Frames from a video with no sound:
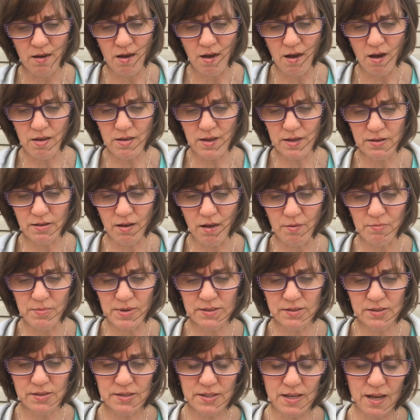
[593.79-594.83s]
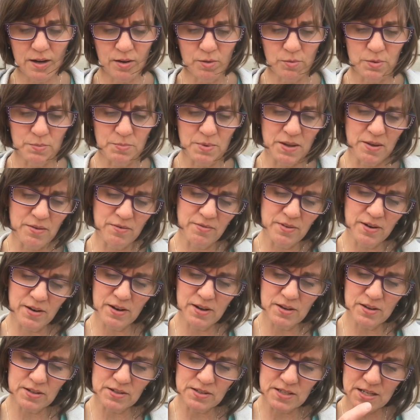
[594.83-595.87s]
All in all, Mrs. Tuttle would be a very
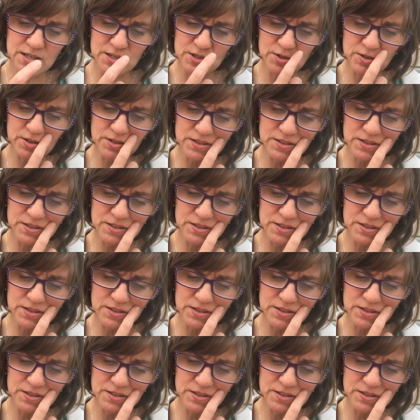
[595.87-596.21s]
good teacher,